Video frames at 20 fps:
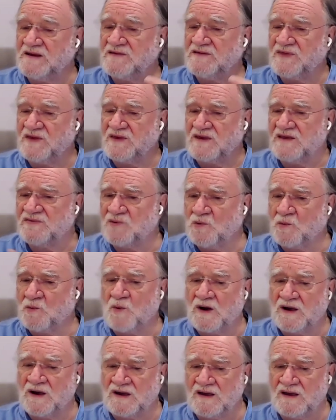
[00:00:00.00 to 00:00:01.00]
either
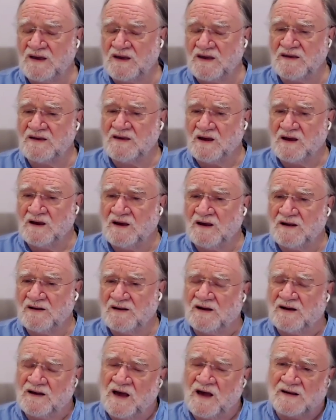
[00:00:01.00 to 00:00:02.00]
way,
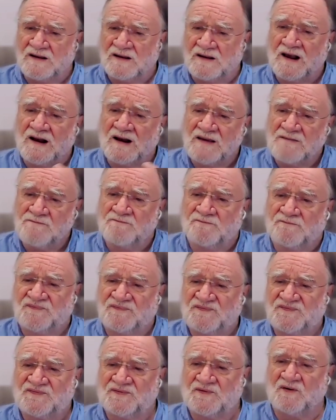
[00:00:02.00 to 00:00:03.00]
a
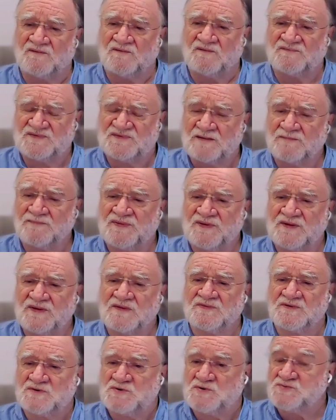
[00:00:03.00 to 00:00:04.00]
glimpse of
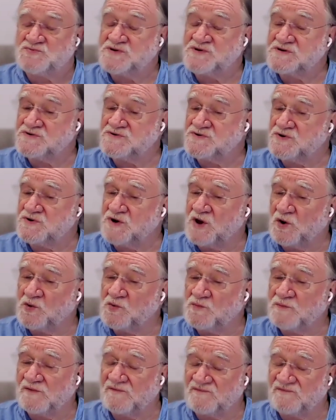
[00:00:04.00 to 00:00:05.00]
something that you didn't know
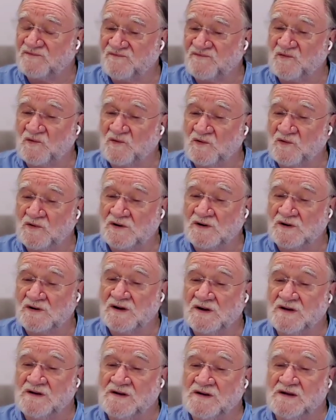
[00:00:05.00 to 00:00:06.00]
before,
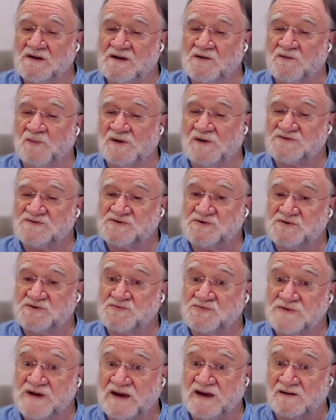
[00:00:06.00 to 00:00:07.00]
which you
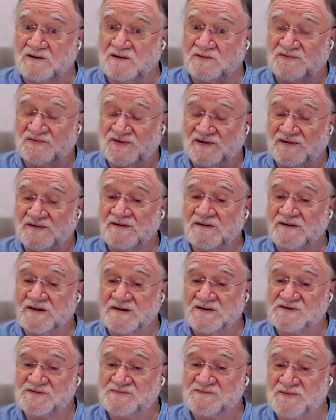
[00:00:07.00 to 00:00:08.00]
now suddenly
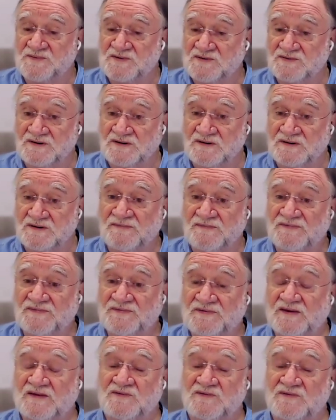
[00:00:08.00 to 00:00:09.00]
experience,
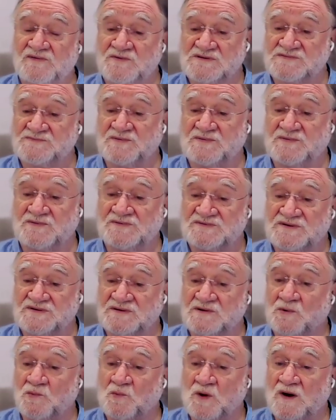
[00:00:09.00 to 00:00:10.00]
and you experience
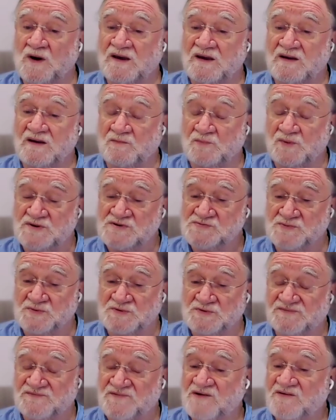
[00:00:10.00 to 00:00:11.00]
in a way which
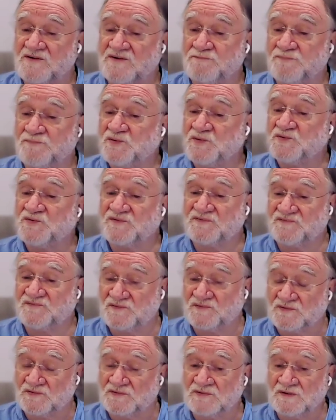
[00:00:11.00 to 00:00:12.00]
was very
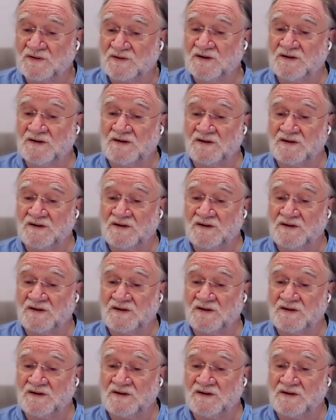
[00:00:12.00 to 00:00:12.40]
beautiful.